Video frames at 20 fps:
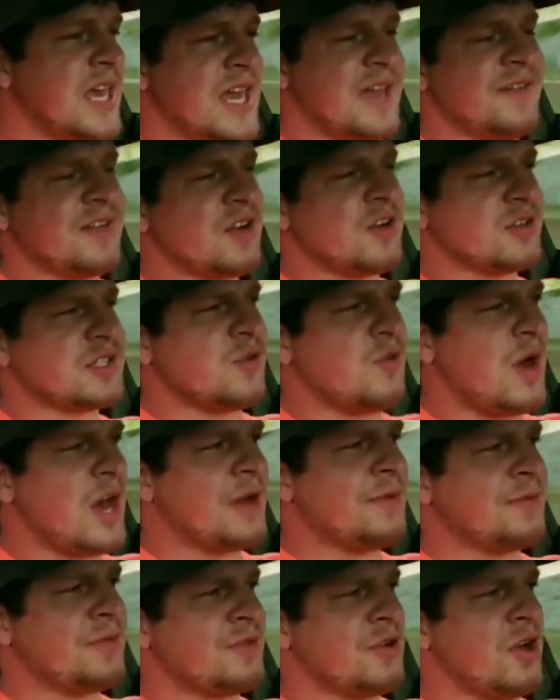Even, of course, the
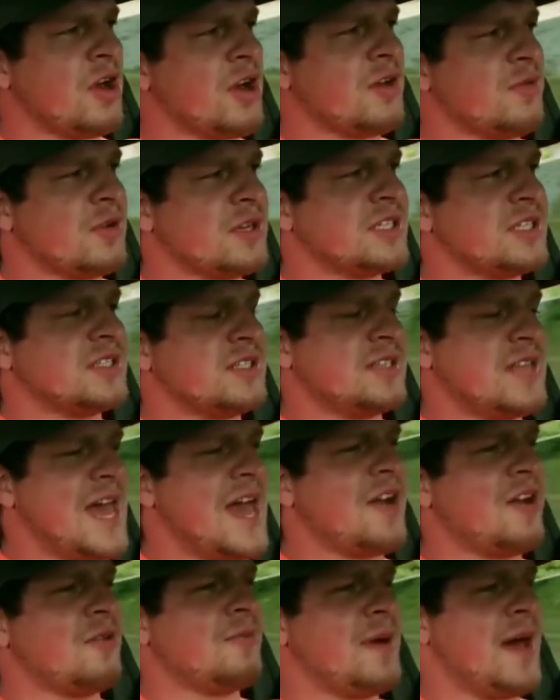water throttle was
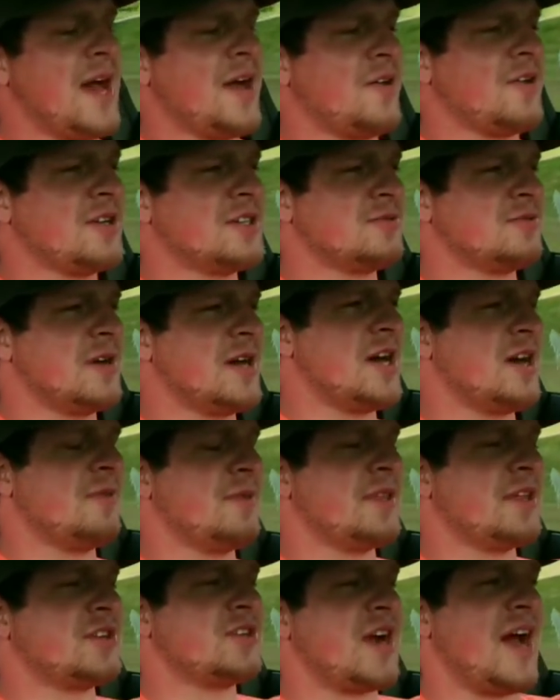down on power as well,
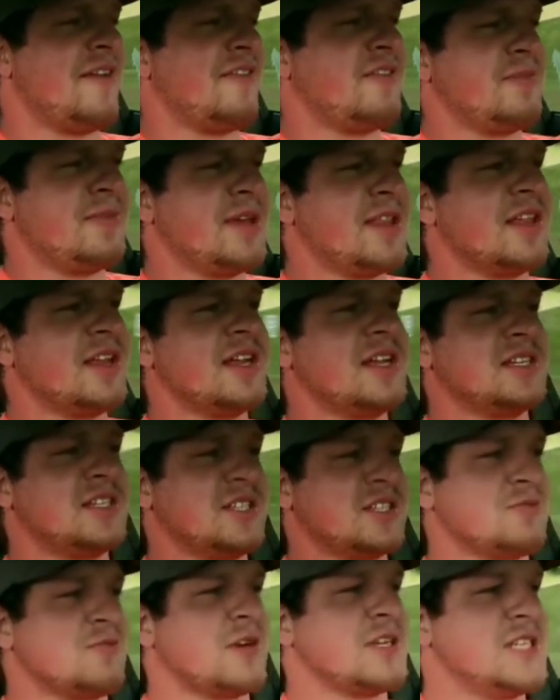but the drivability is
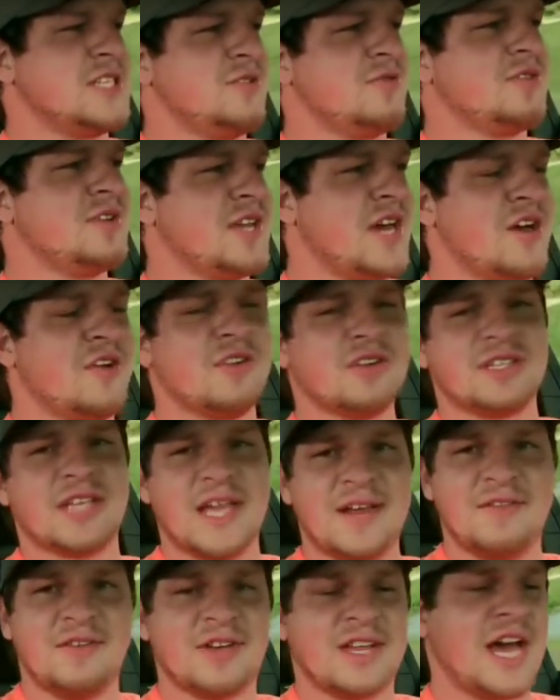just what you would notice
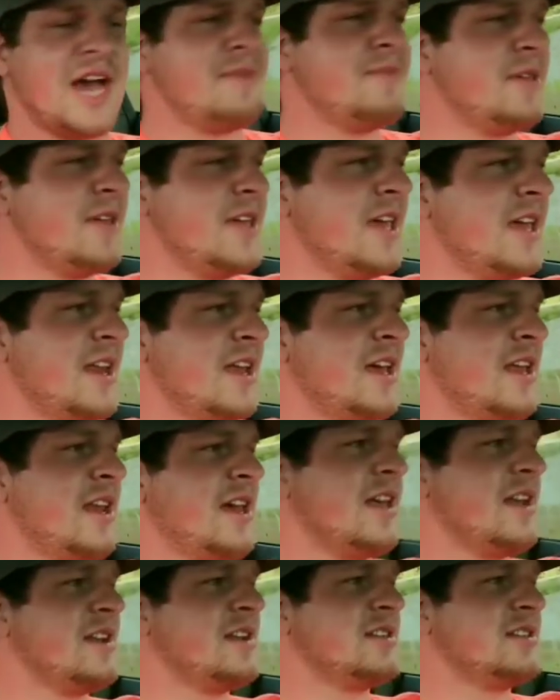every time you get in
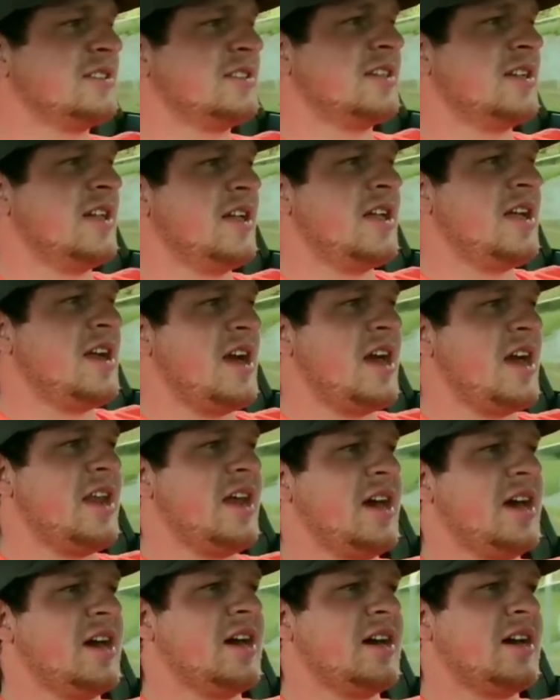it.
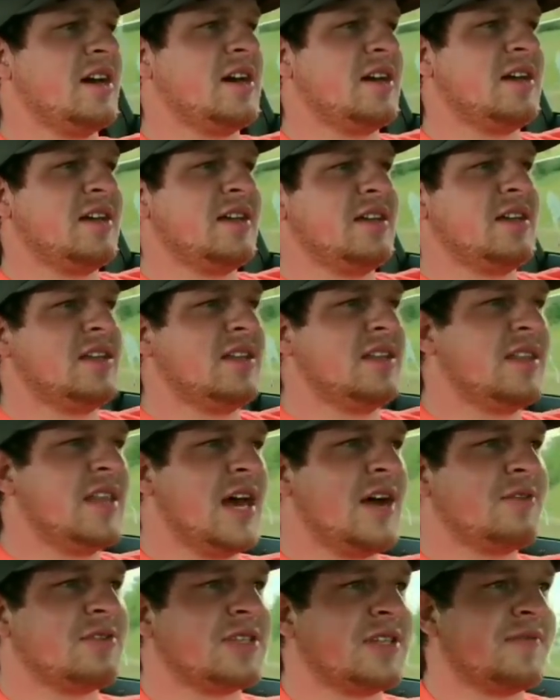And
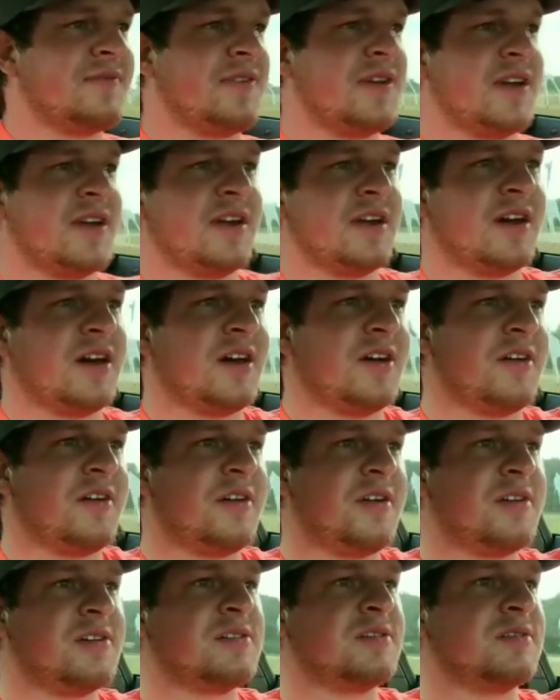that wasn't fun at all.